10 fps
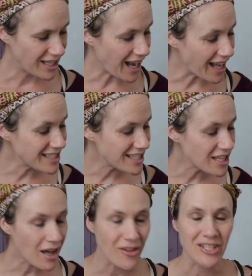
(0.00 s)
God did
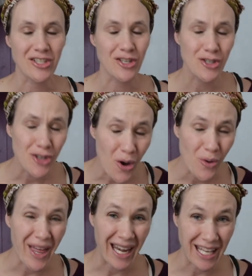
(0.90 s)
all this to
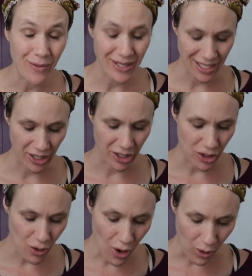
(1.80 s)
show that he was in
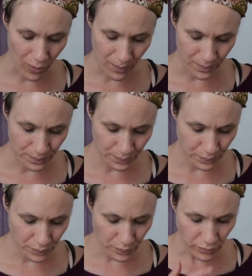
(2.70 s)
control.
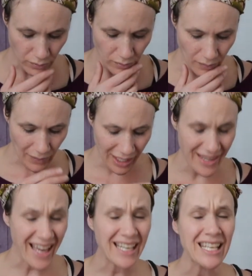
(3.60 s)

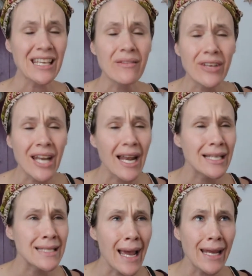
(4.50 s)
That even on
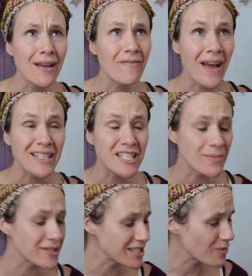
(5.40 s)
a diet of
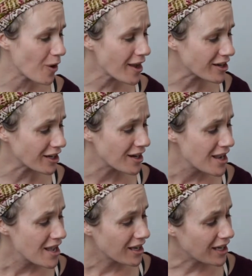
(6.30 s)
vegetables and water,
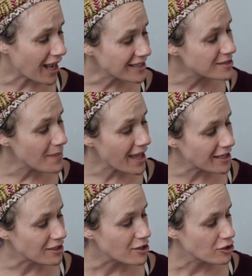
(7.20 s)
God's
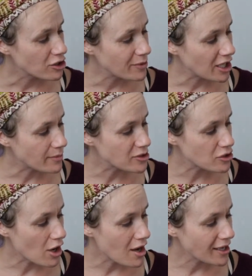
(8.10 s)
men could become
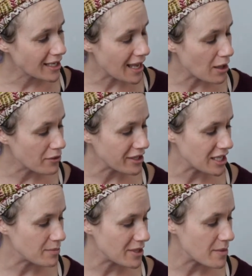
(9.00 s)
strong and healthy
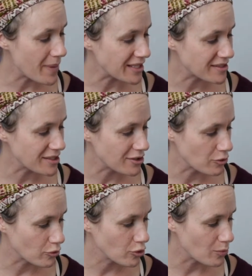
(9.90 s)
and be the best in
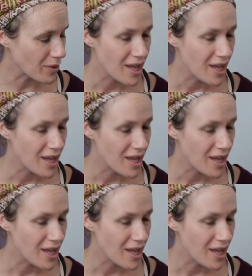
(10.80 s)
their group.